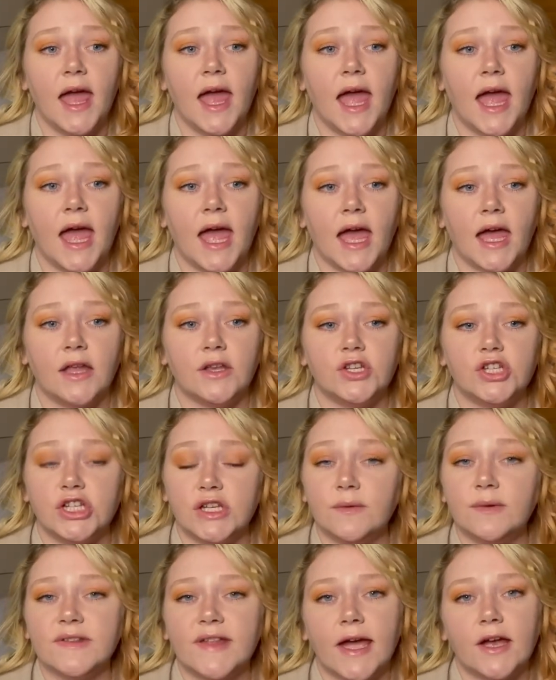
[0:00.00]
and she
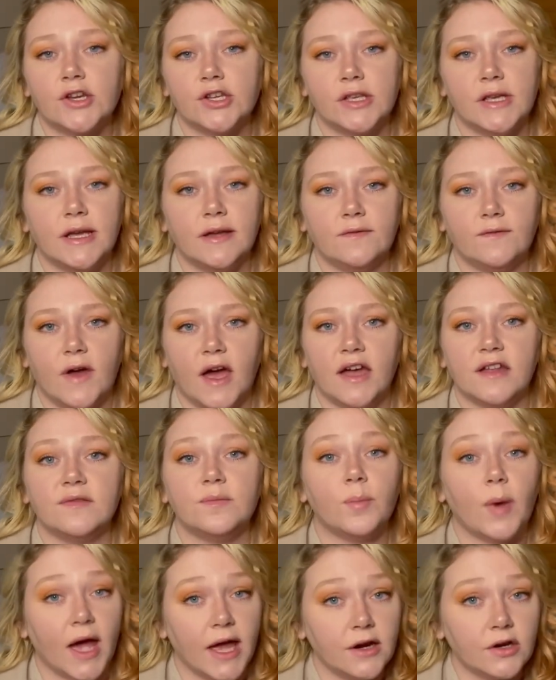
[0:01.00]
was actually advised
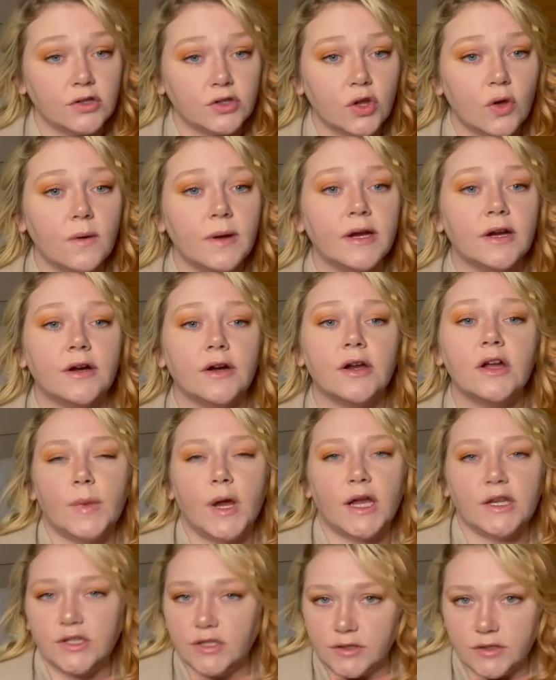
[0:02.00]
by her lawyer
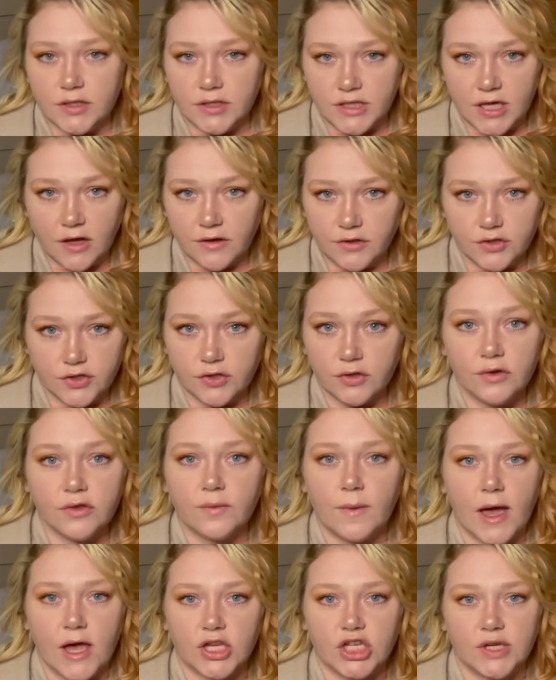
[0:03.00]
and to tell the truth
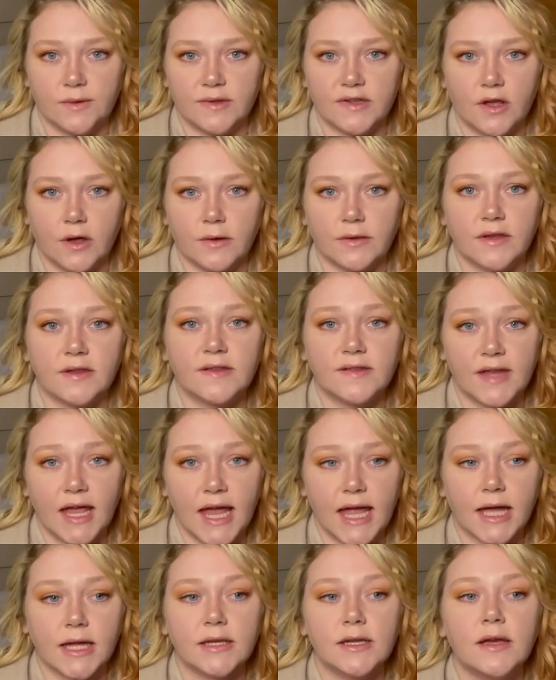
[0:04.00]
while she was on the
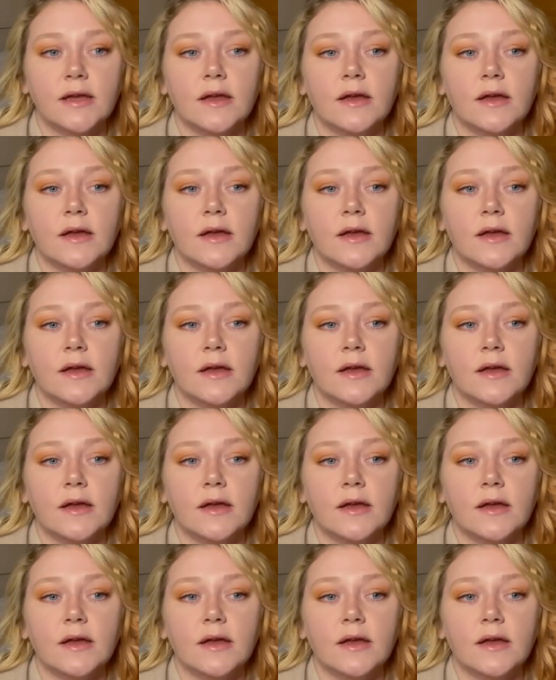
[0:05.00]
stand.